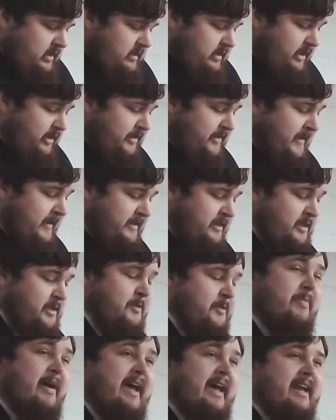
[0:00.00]
Do you think that
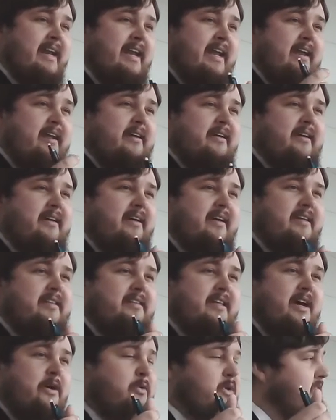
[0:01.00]
the penny
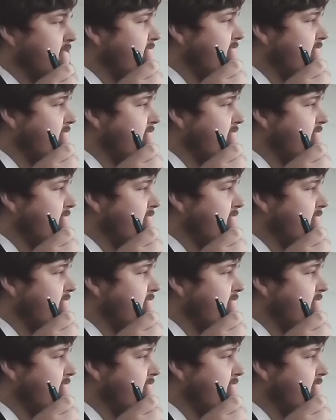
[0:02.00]
that was